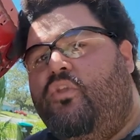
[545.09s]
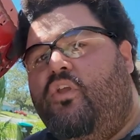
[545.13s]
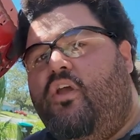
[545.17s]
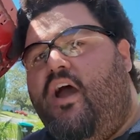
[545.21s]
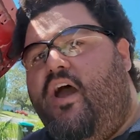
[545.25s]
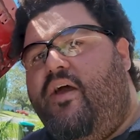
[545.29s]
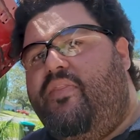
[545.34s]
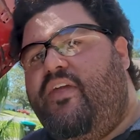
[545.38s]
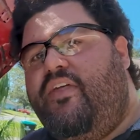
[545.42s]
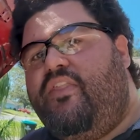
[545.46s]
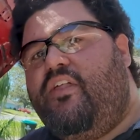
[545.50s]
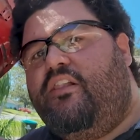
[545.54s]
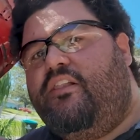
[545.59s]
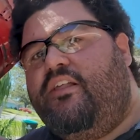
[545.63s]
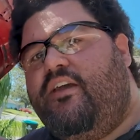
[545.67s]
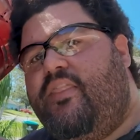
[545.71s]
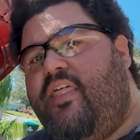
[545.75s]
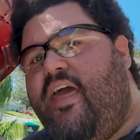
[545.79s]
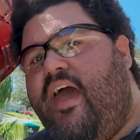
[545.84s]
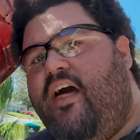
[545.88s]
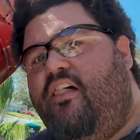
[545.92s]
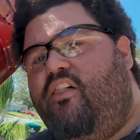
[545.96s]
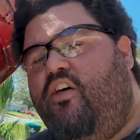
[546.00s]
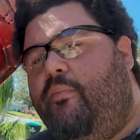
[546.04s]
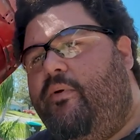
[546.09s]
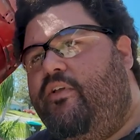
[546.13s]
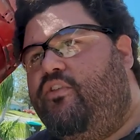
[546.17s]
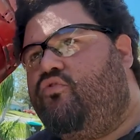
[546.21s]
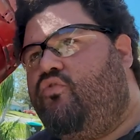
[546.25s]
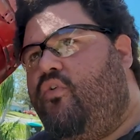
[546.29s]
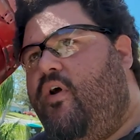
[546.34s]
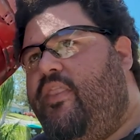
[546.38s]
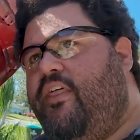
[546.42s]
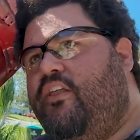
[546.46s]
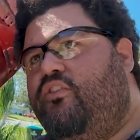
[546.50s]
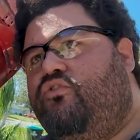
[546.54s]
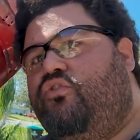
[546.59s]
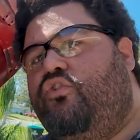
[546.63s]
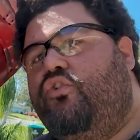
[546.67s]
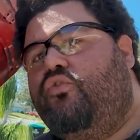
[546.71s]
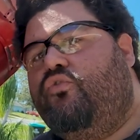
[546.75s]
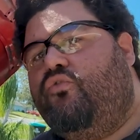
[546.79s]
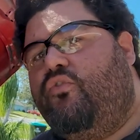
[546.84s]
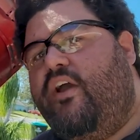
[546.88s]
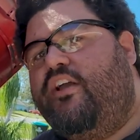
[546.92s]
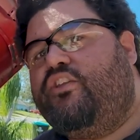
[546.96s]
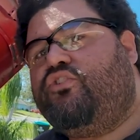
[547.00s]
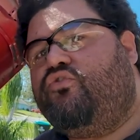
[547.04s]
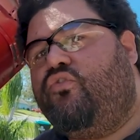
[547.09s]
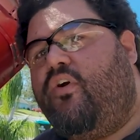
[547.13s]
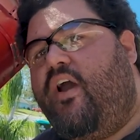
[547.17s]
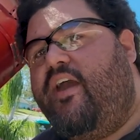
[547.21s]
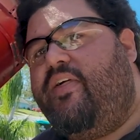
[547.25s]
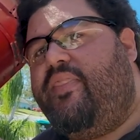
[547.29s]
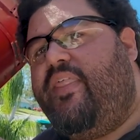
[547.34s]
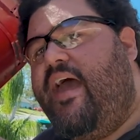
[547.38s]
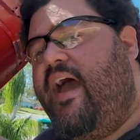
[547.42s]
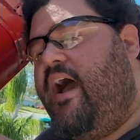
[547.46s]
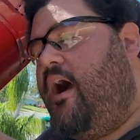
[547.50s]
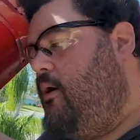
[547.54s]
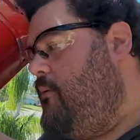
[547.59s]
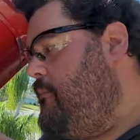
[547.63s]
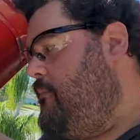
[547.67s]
I need to lean out a little bit. It's running too rich right now.